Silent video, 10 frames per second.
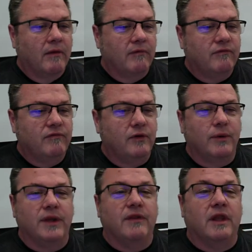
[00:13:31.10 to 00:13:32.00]

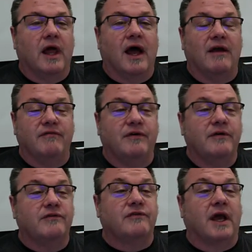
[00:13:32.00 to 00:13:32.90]
Viewing the live
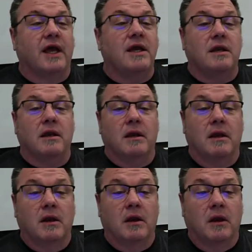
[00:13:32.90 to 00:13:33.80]
site.
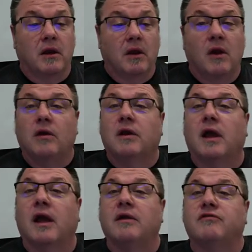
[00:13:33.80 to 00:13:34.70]

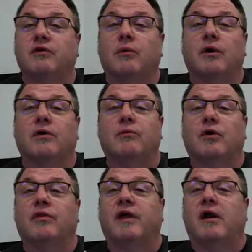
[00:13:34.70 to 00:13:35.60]
Okay, so
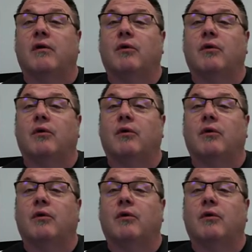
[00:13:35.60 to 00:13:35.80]
we're there.